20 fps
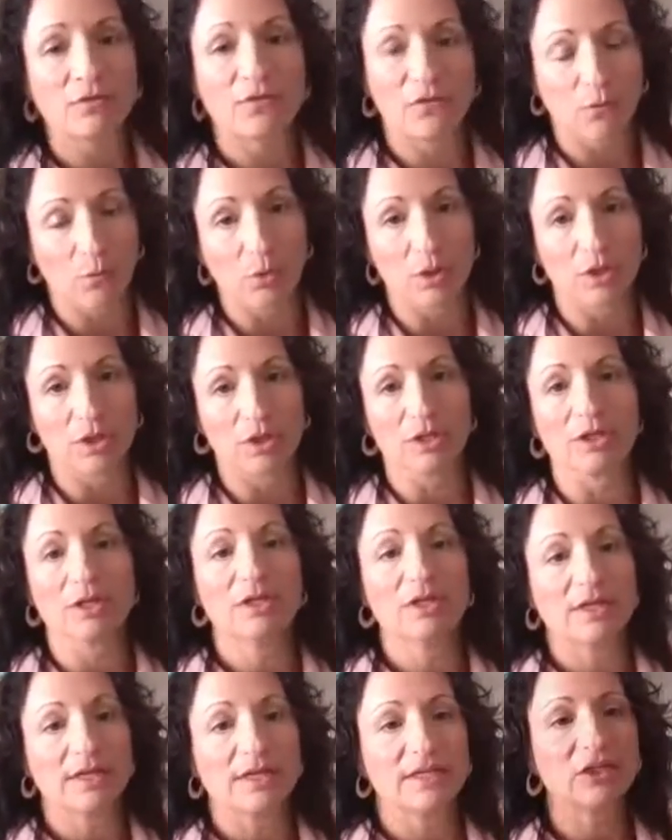
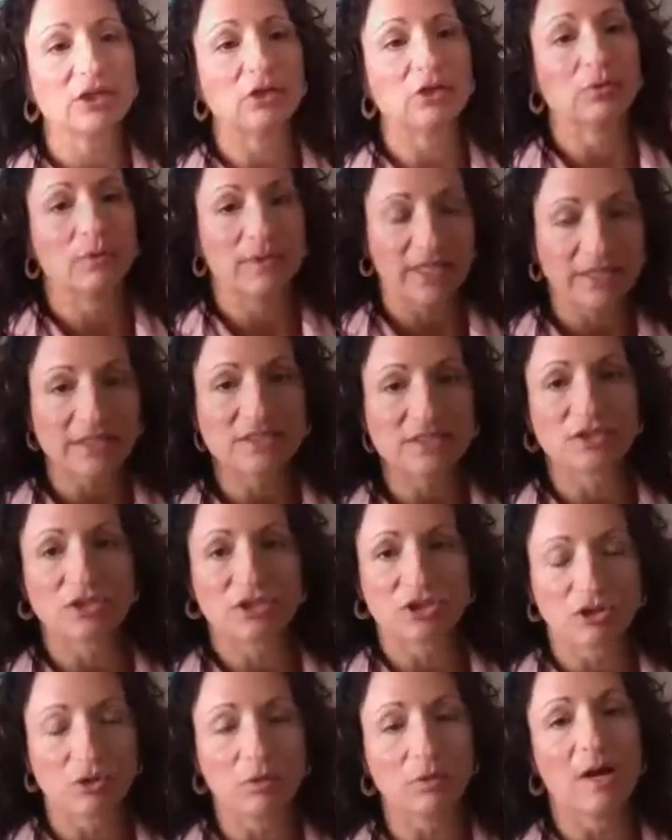for it to
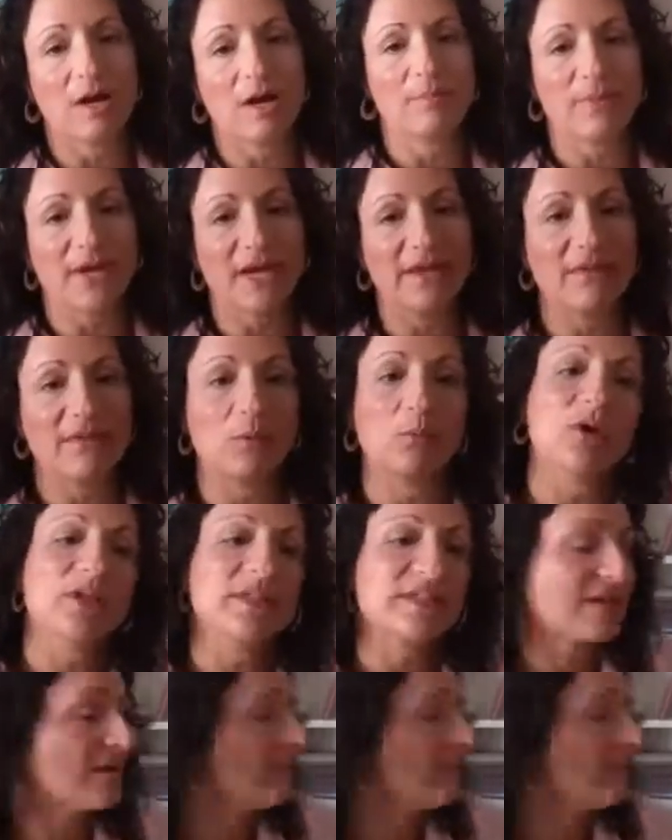show up. And then once